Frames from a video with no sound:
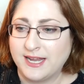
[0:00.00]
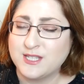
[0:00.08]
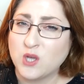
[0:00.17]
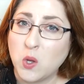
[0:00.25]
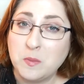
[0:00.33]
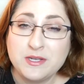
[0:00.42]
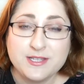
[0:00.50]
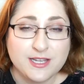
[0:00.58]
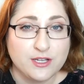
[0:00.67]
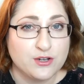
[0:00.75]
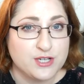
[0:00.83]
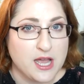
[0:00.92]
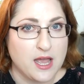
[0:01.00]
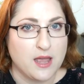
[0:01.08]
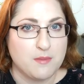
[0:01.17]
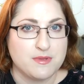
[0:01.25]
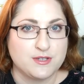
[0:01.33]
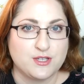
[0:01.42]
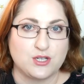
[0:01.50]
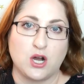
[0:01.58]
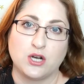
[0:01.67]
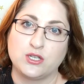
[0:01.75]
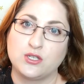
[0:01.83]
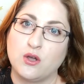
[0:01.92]
it's almost like your time
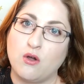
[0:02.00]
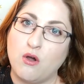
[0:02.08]
starts